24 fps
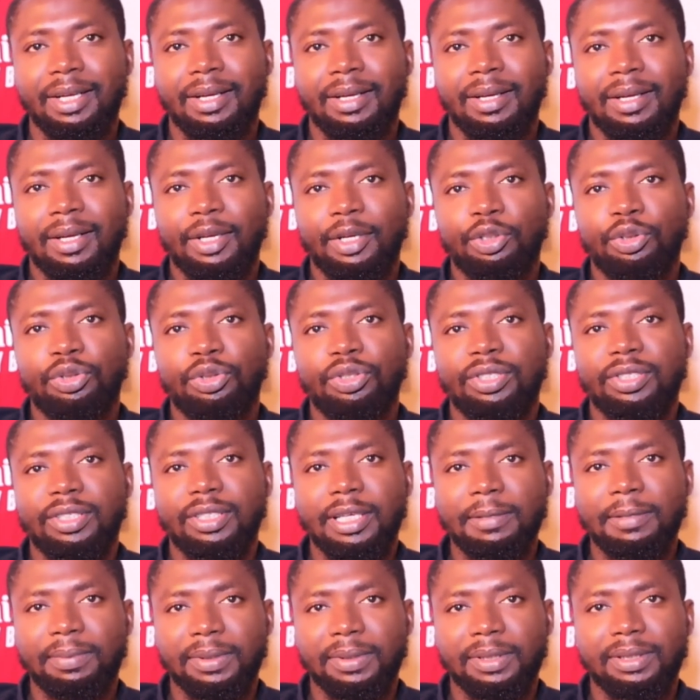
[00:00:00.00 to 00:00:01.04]

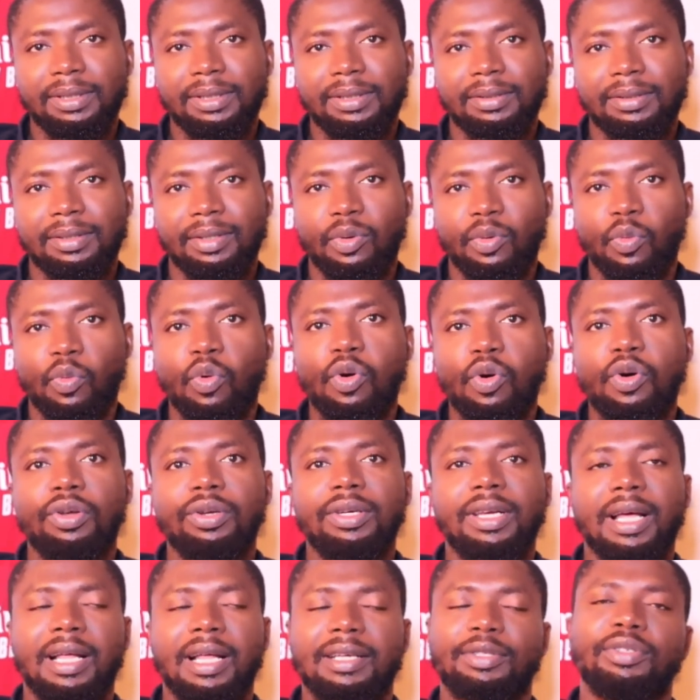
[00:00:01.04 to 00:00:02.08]
Giuseppe won
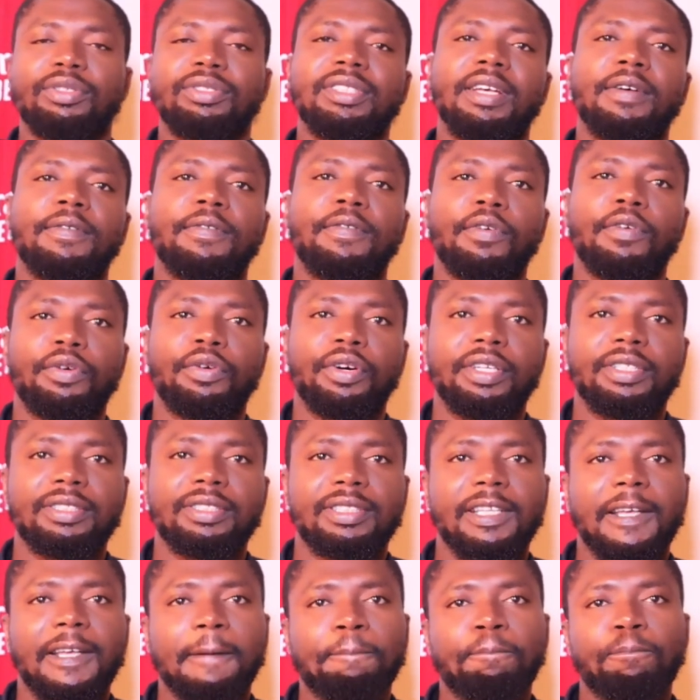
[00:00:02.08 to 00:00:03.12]
at Nottingham Forest
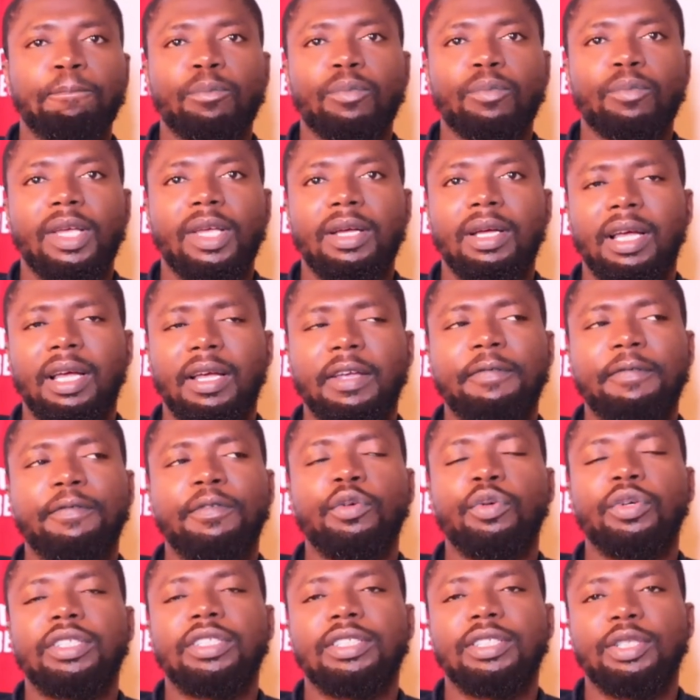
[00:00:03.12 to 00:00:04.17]
a few
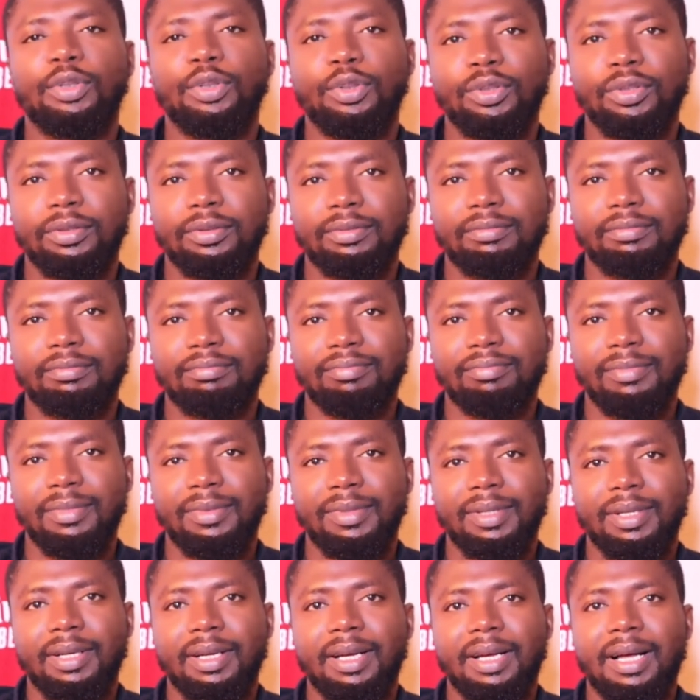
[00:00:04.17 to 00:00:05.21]
weeks ago,
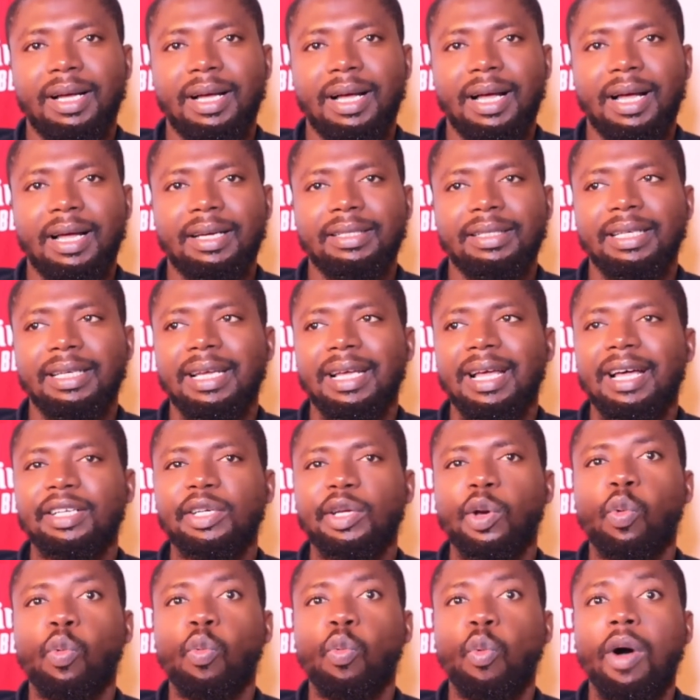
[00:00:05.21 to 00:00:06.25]
and he had a
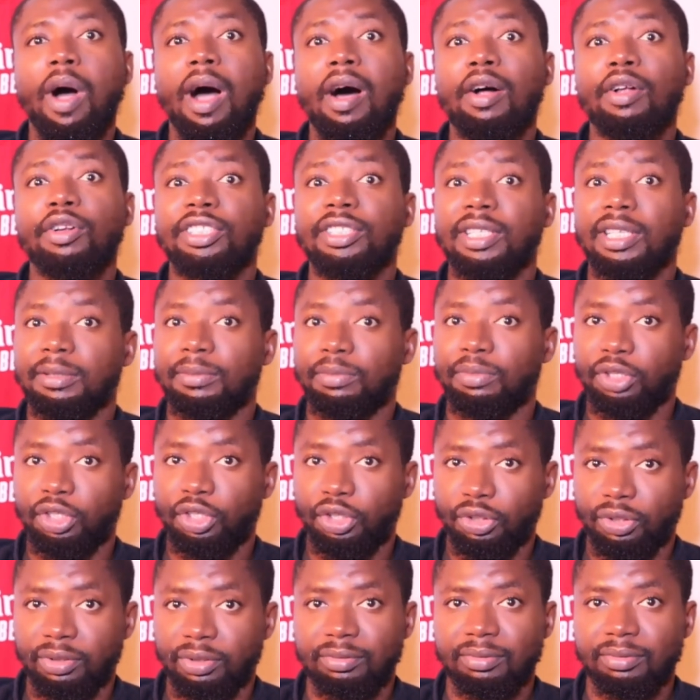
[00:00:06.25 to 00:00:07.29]
wild
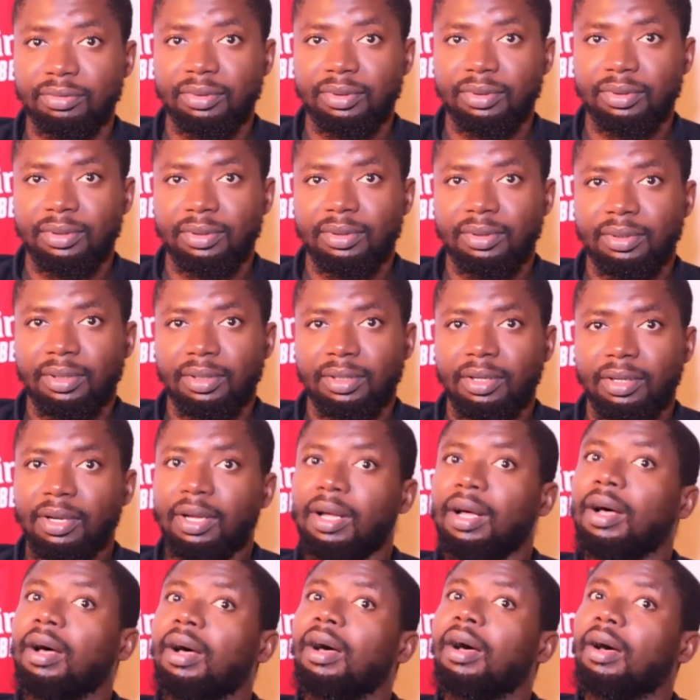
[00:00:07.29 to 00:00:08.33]
celebration,
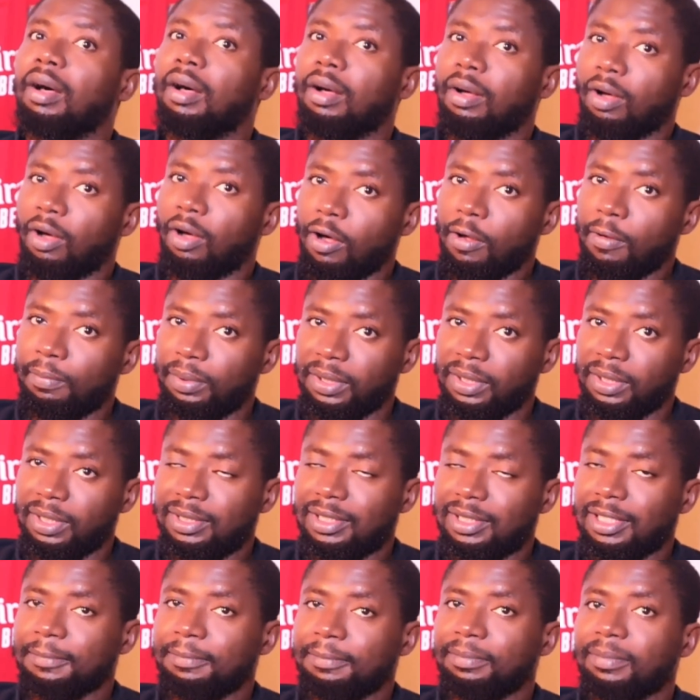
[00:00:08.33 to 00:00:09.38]
albeit
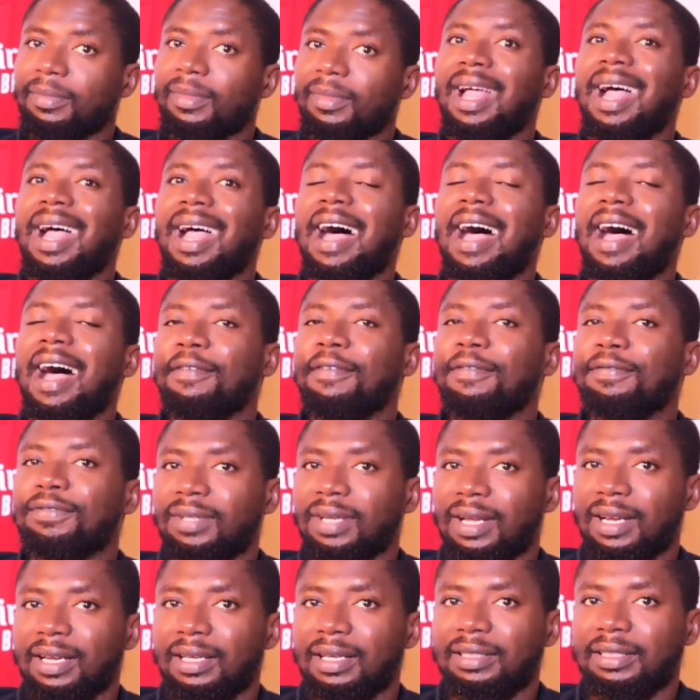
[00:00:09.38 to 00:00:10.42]

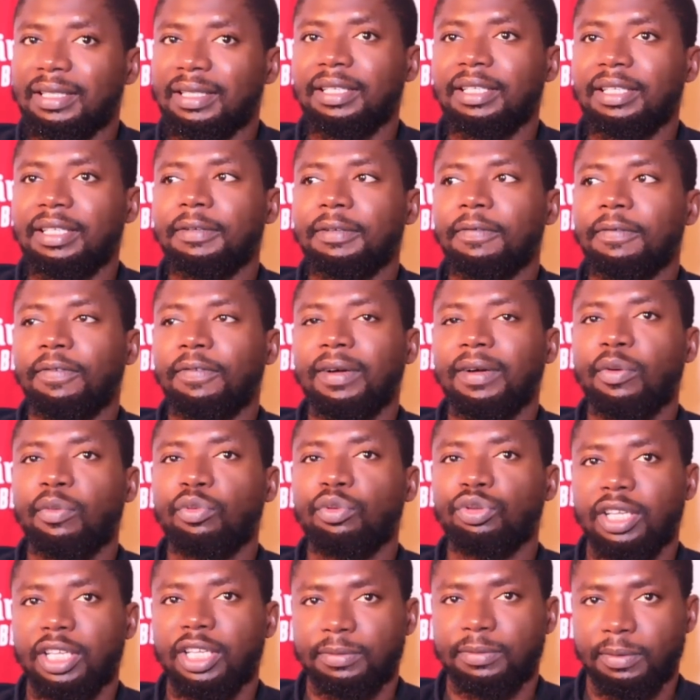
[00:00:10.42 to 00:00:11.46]
after the final whistle
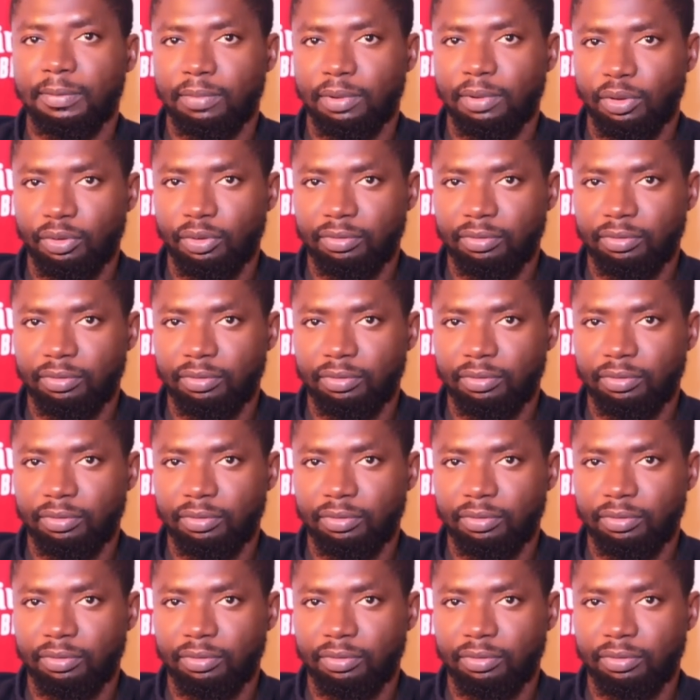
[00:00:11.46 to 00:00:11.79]
has been blown.